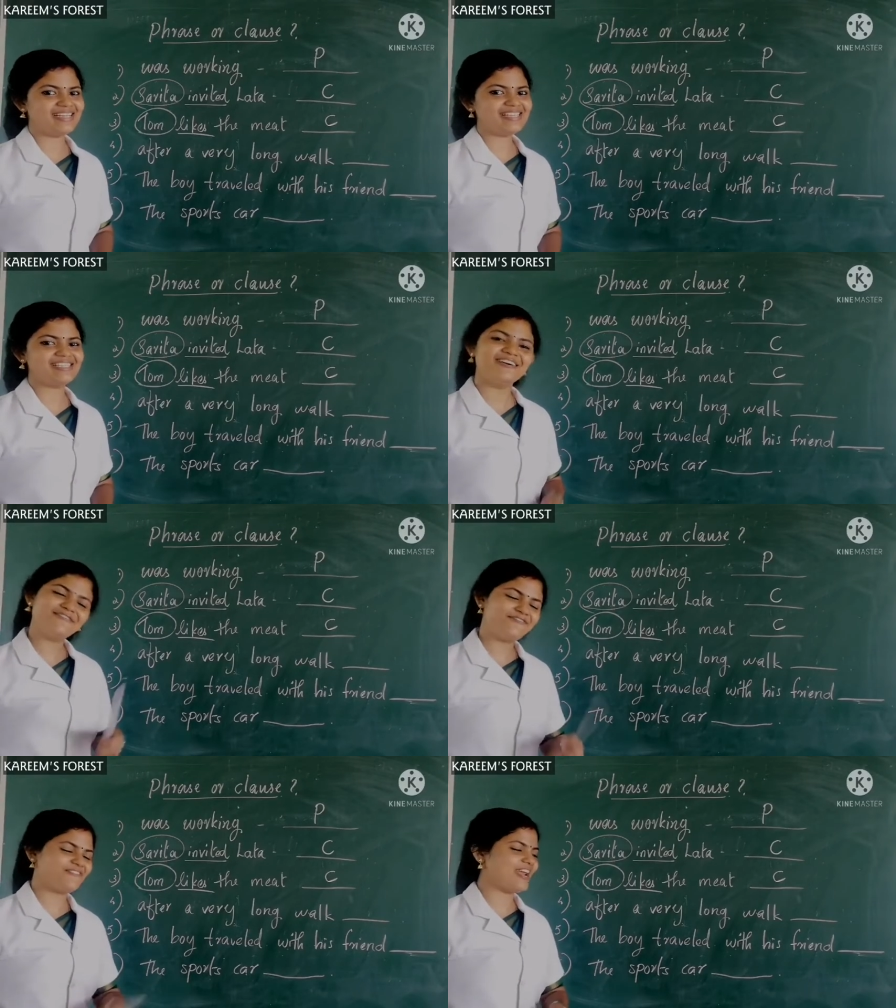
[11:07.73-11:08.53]
it
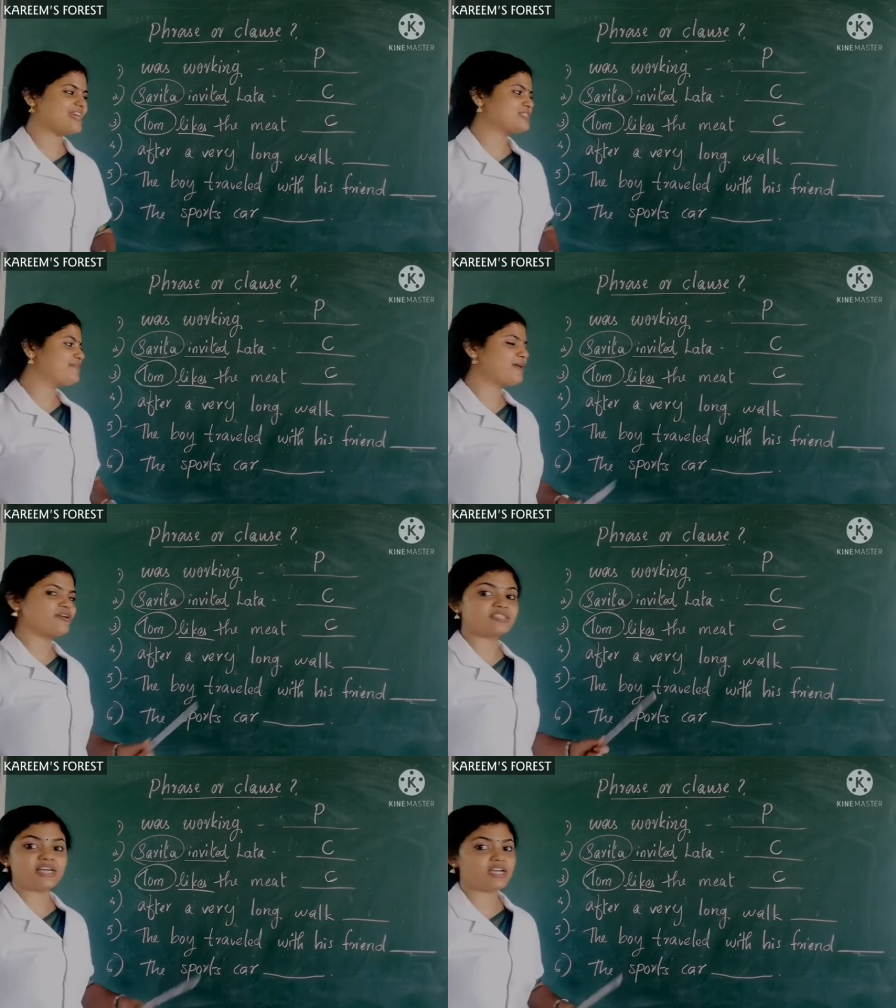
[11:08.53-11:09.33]
is phrase
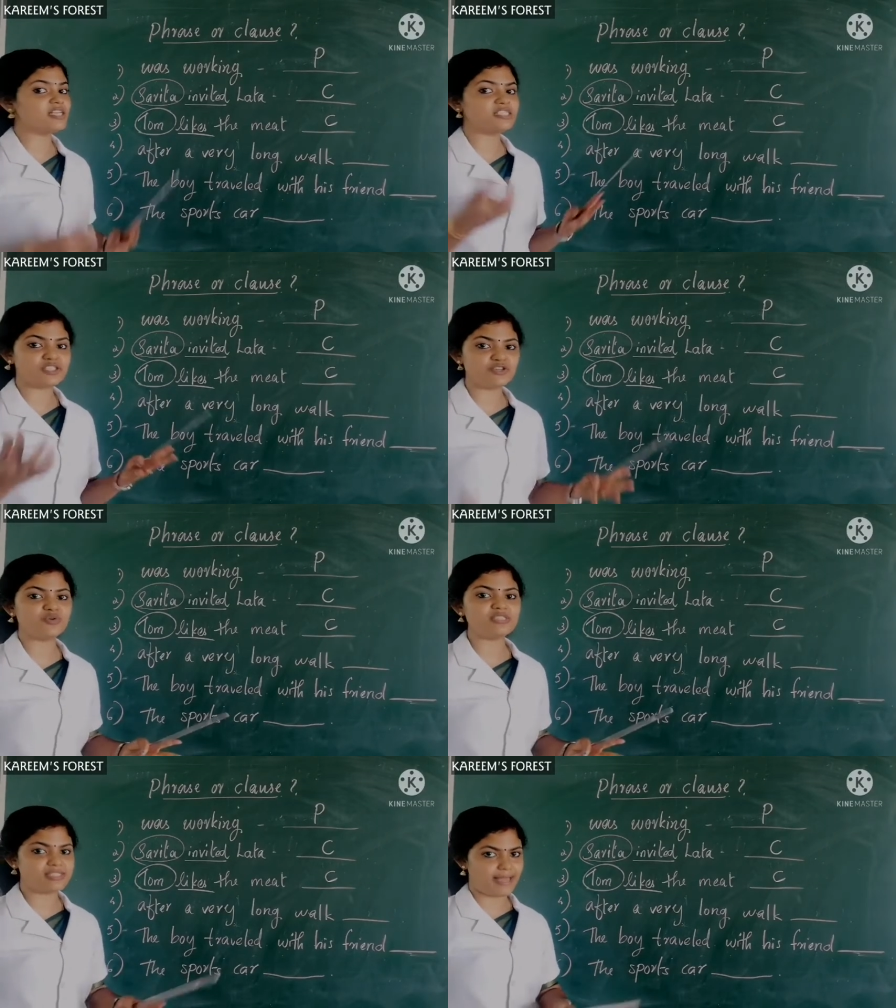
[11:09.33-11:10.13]
because there is
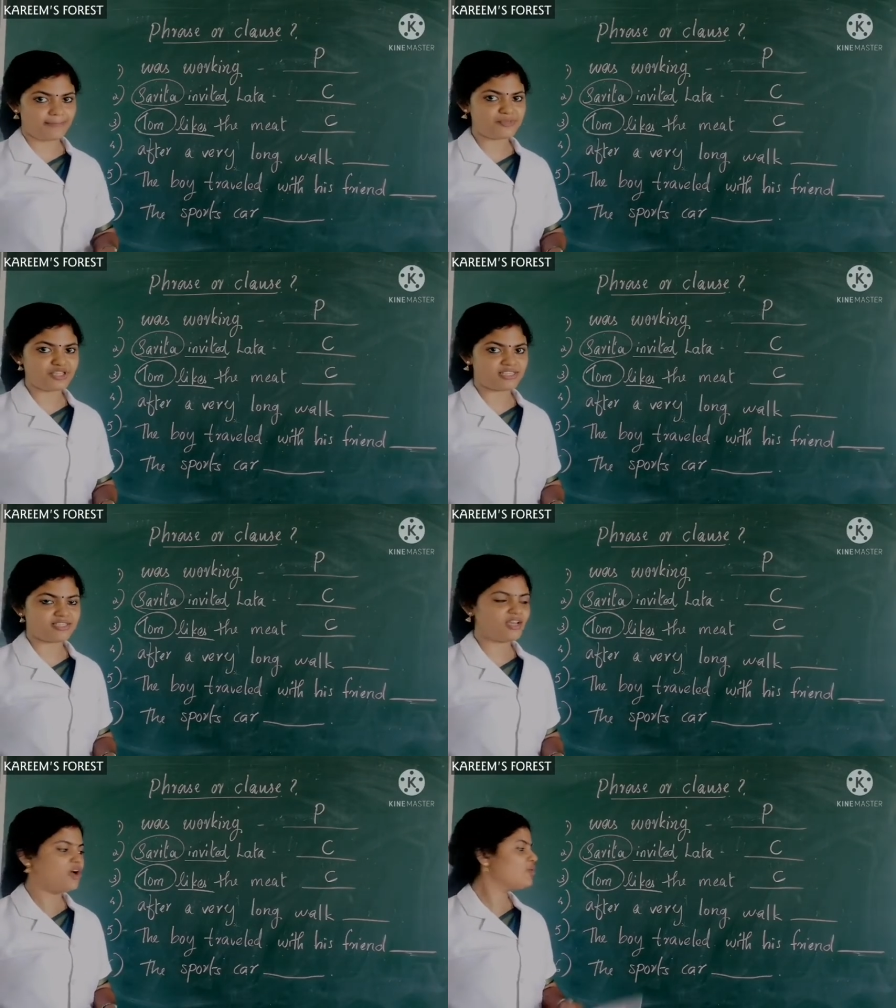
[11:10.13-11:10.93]
no subject.